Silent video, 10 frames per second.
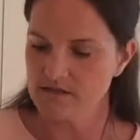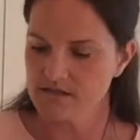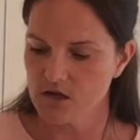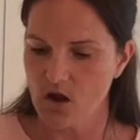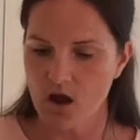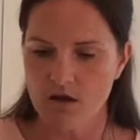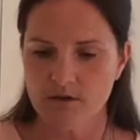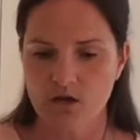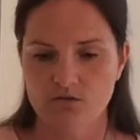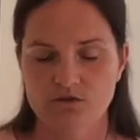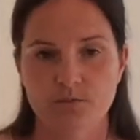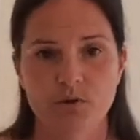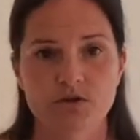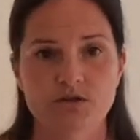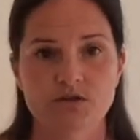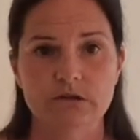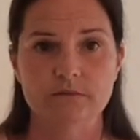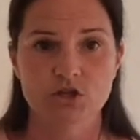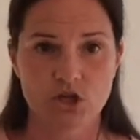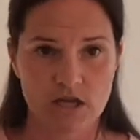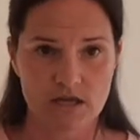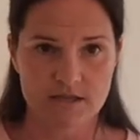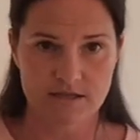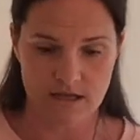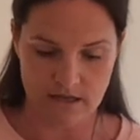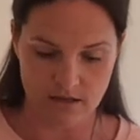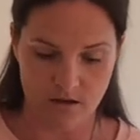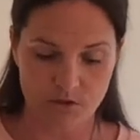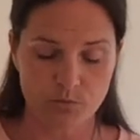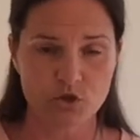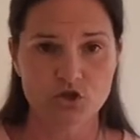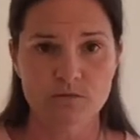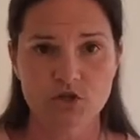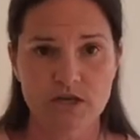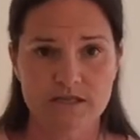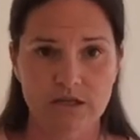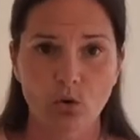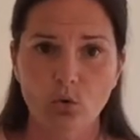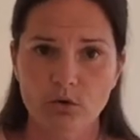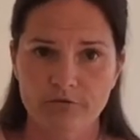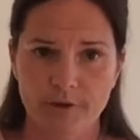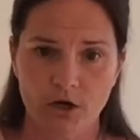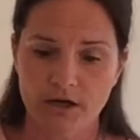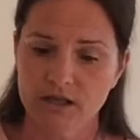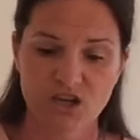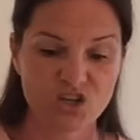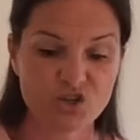So I'm going to put some cheese in. I'm going to put some cheese in all of mine.